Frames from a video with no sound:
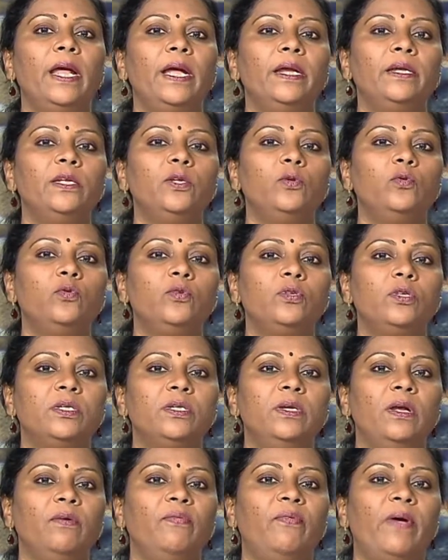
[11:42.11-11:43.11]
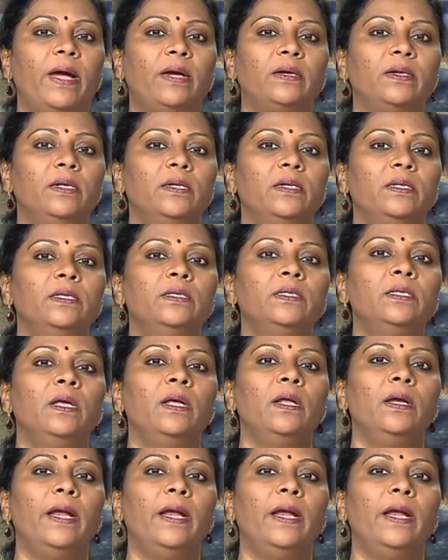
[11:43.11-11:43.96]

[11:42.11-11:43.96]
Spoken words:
anti-nutritional factors